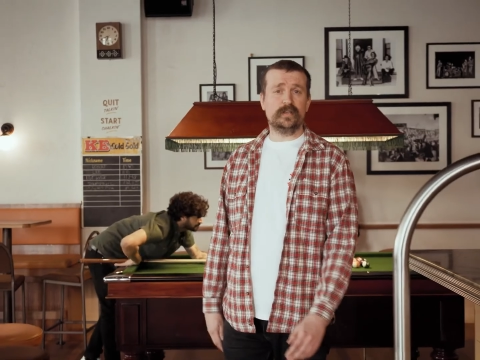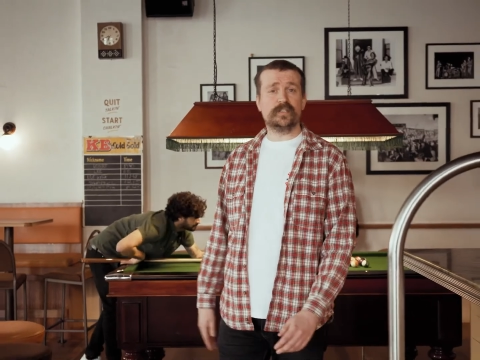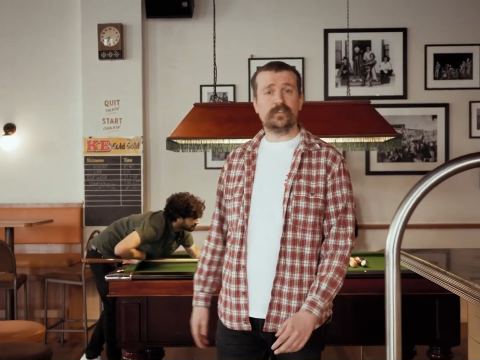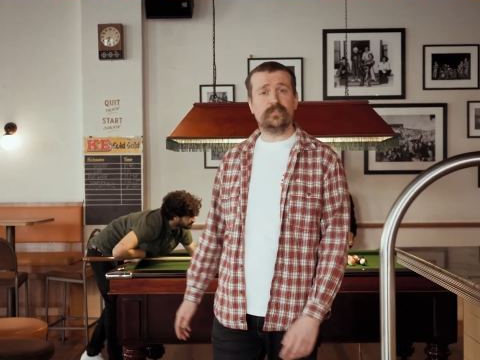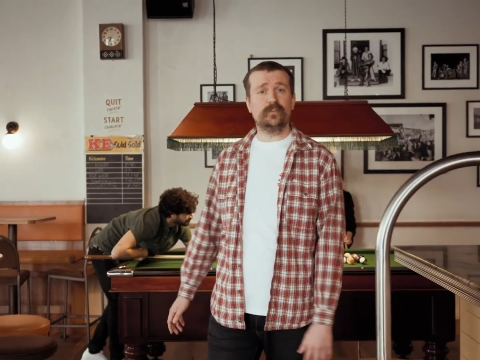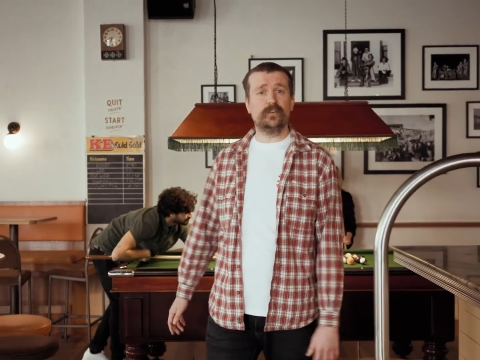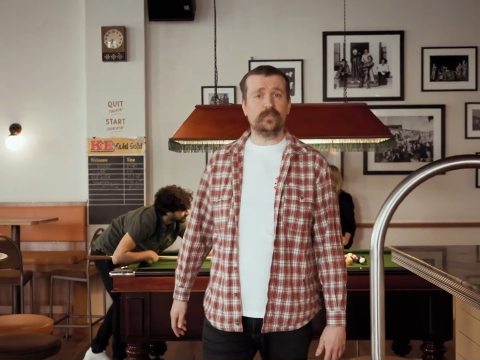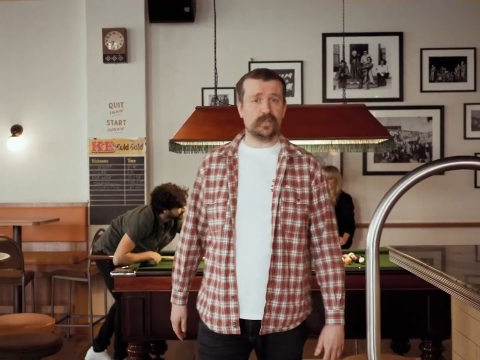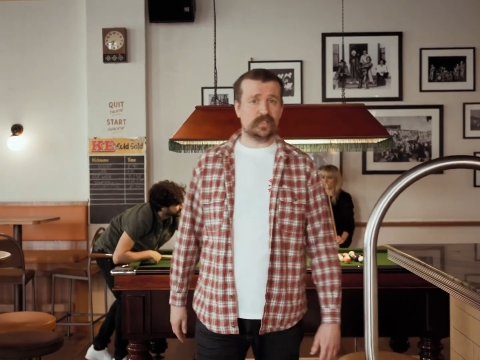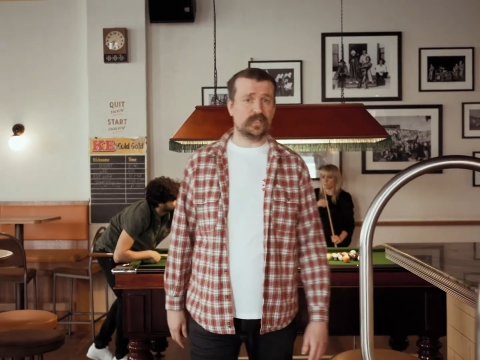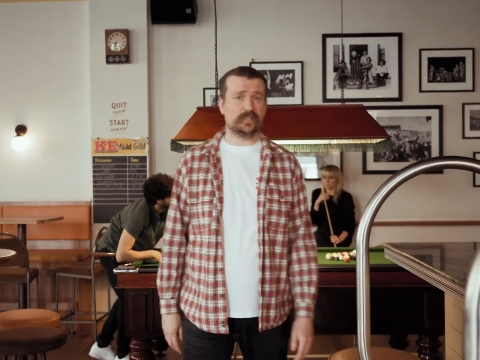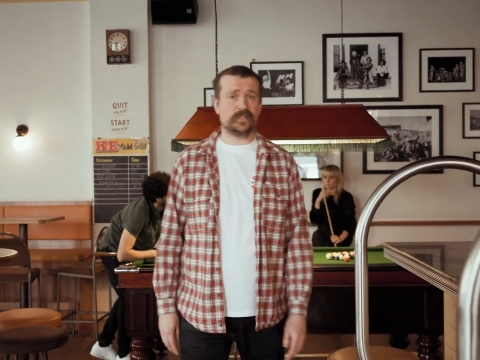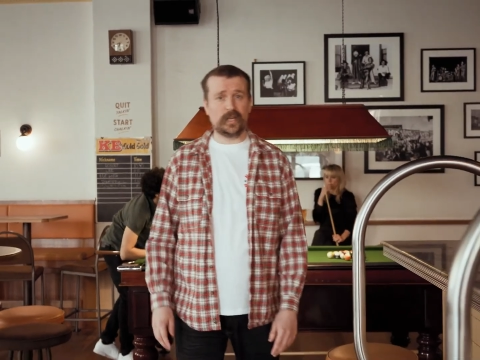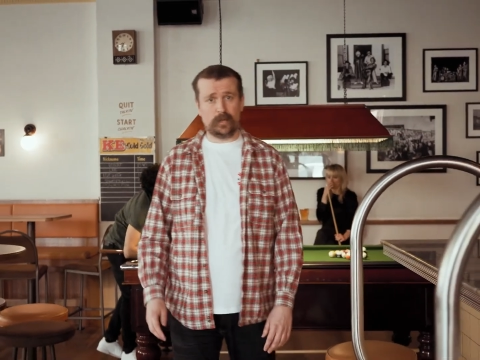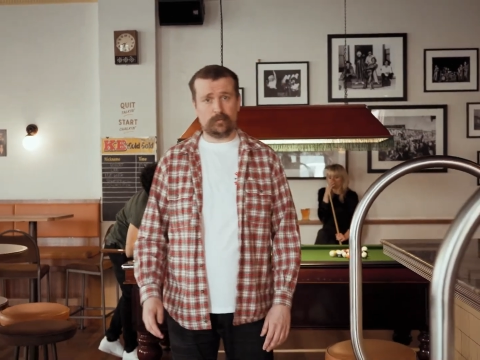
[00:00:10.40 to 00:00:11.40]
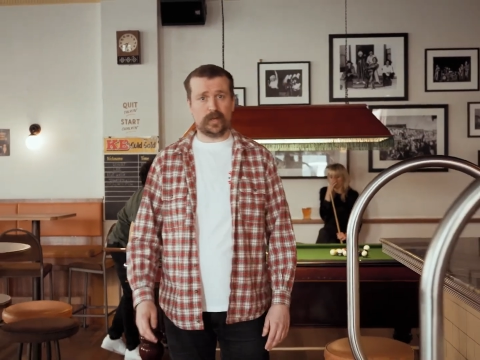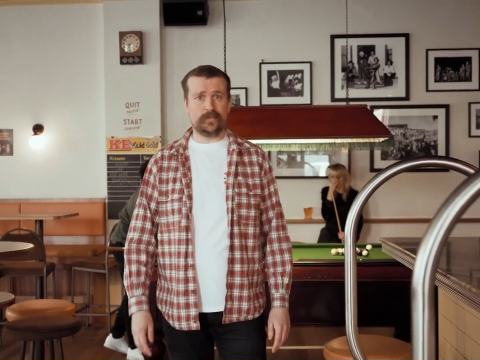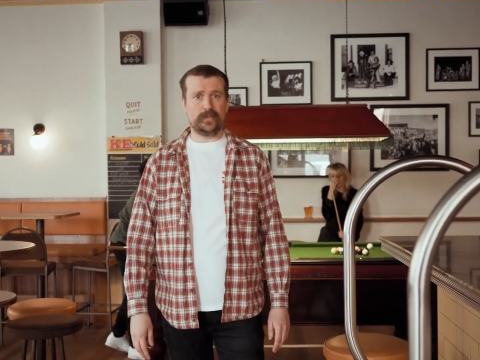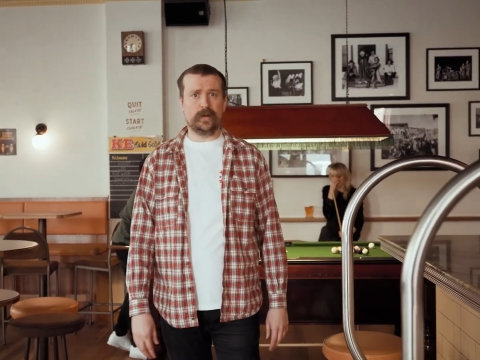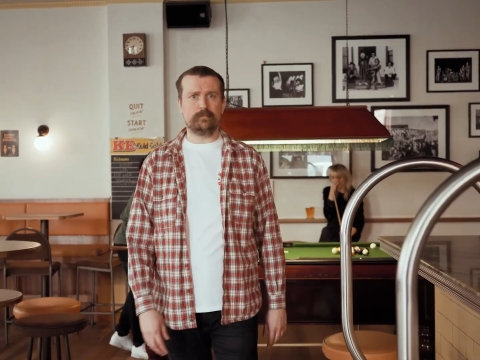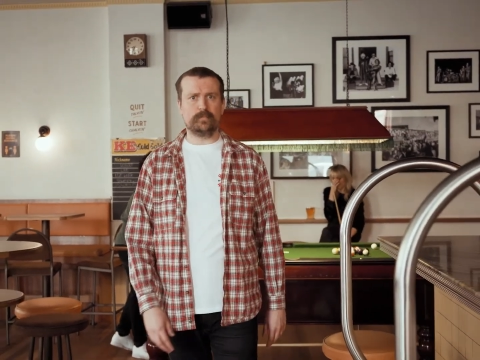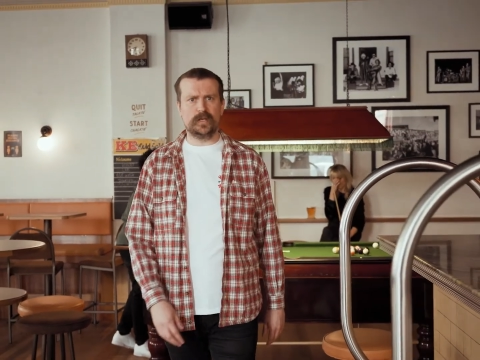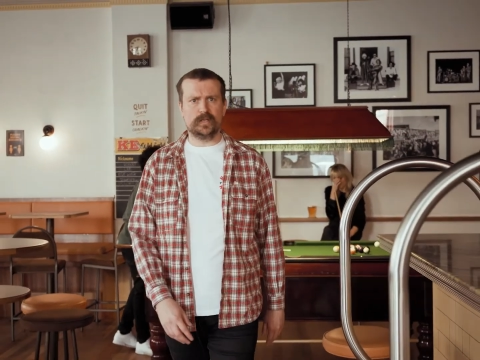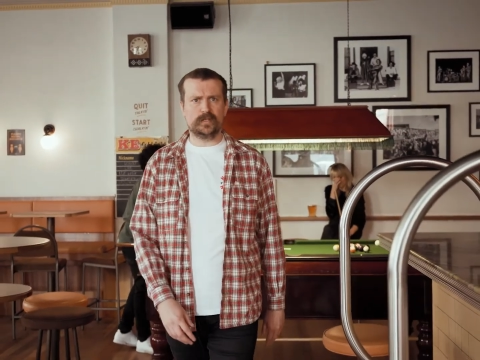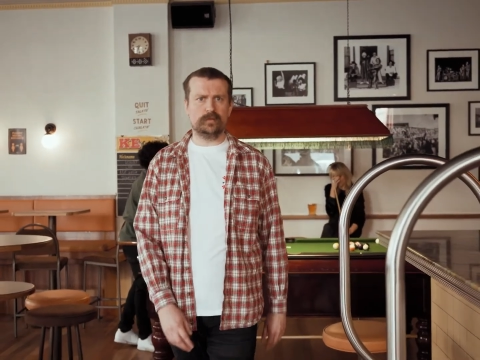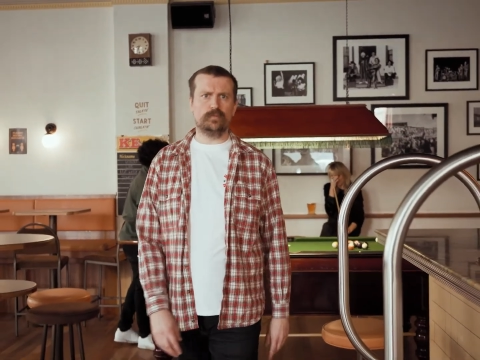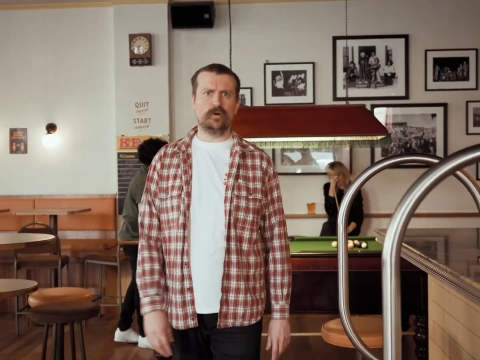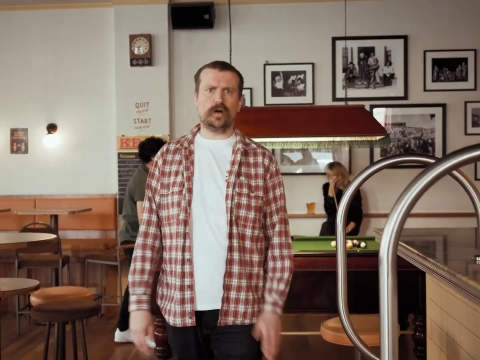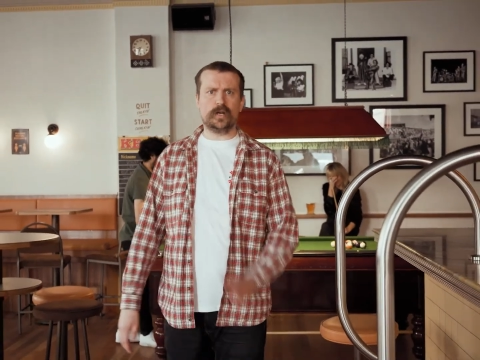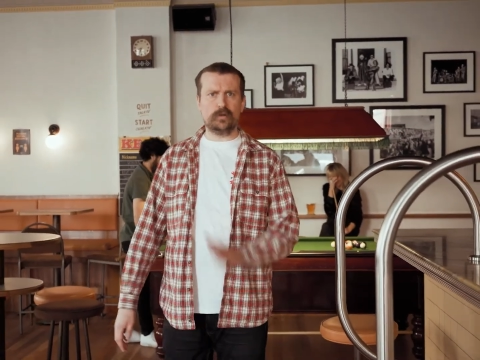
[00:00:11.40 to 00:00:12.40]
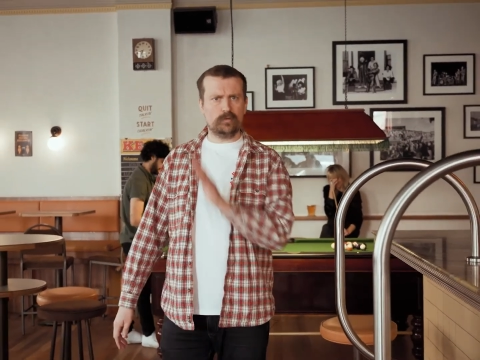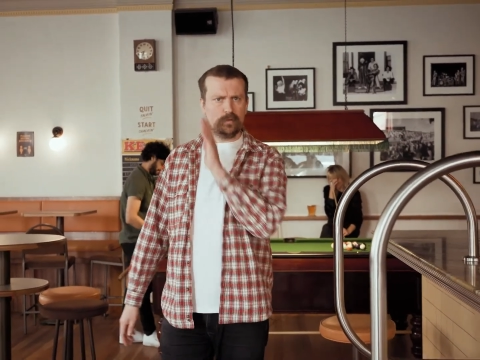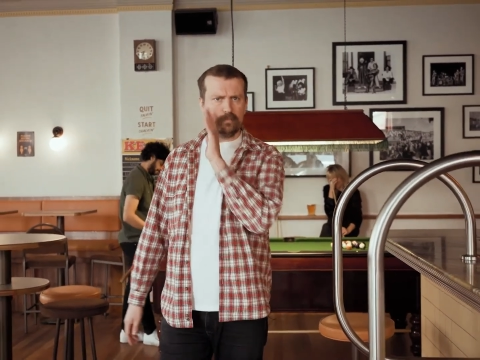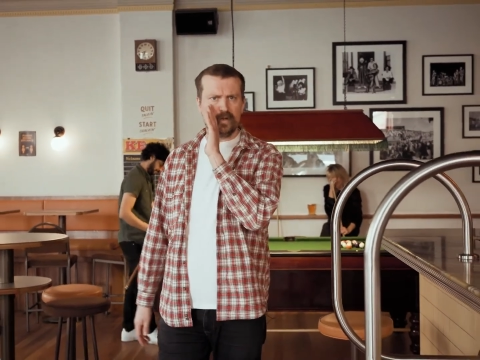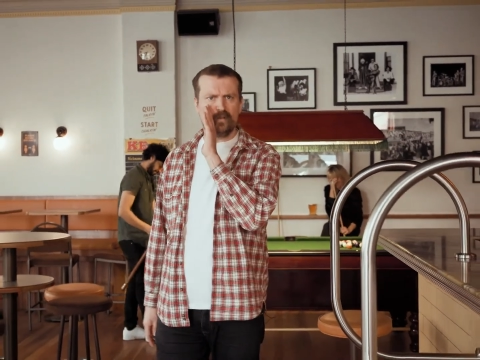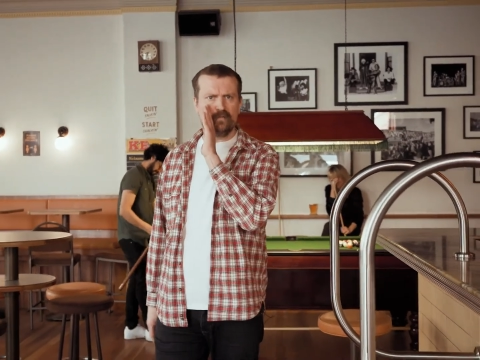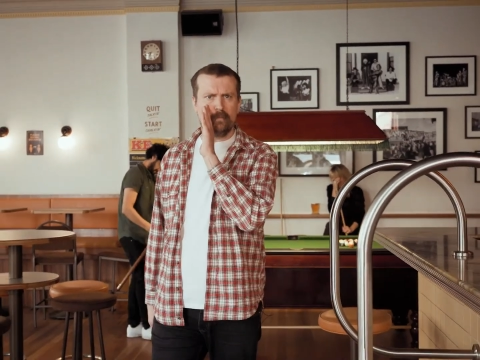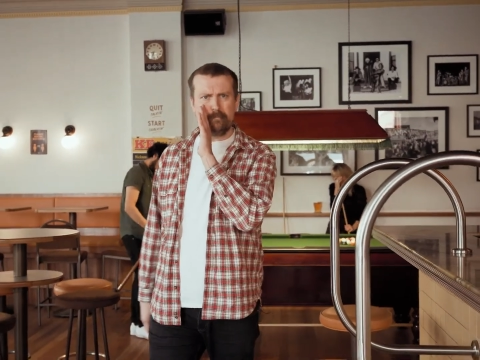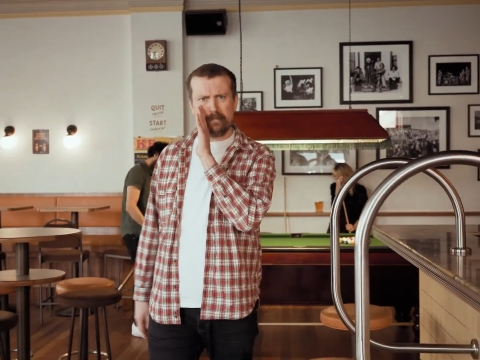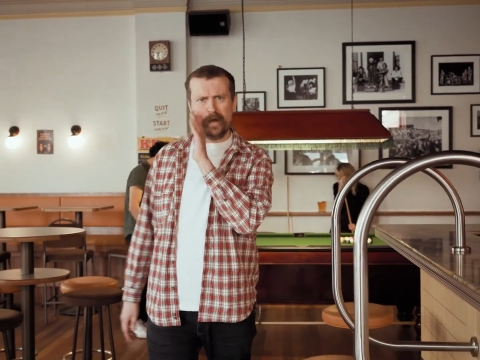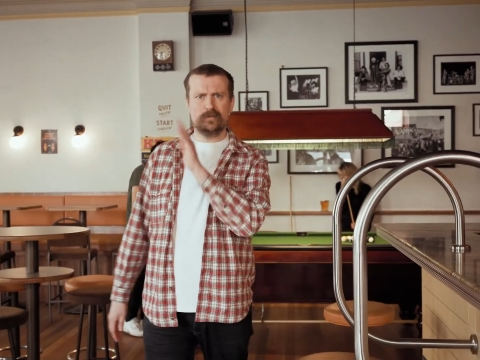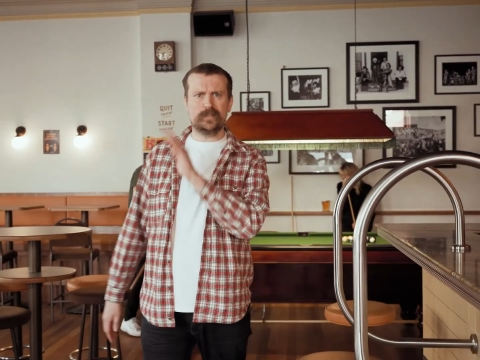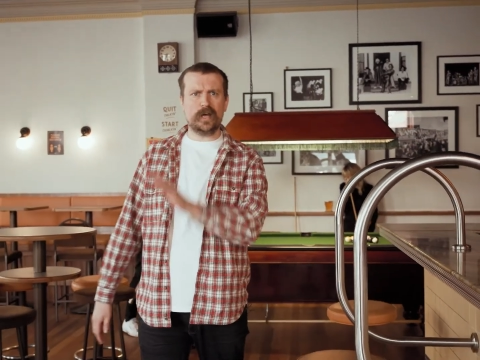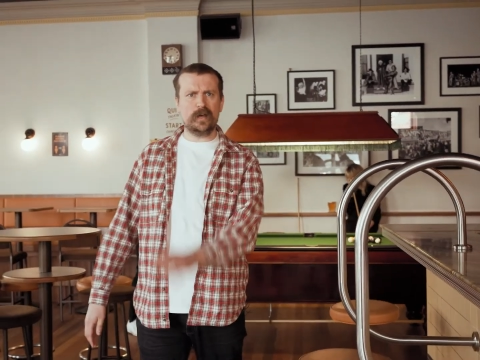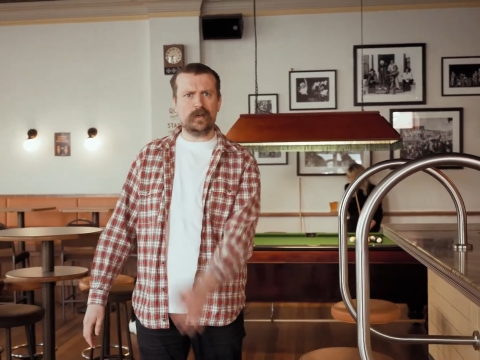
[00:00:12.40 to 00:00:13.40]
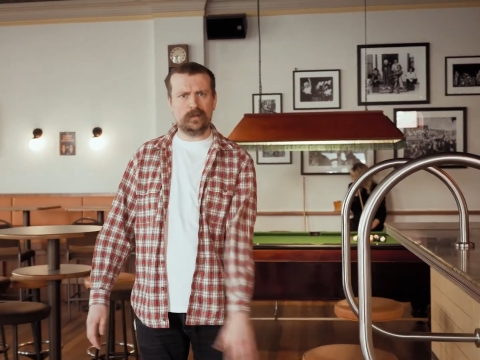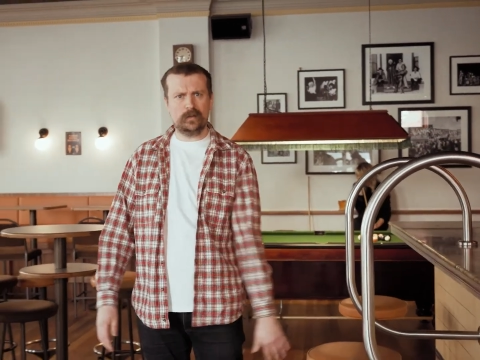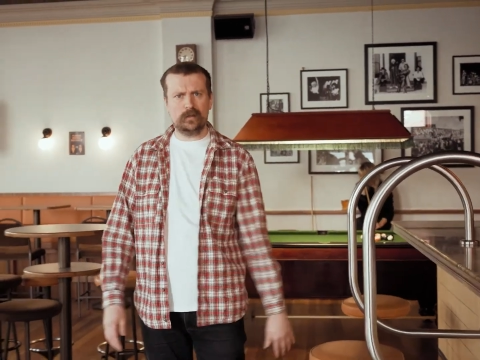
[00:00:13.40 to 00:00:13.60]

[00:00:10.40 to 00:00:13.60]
there's a few of us that celebrate that beer sobriety with a bit of a belter.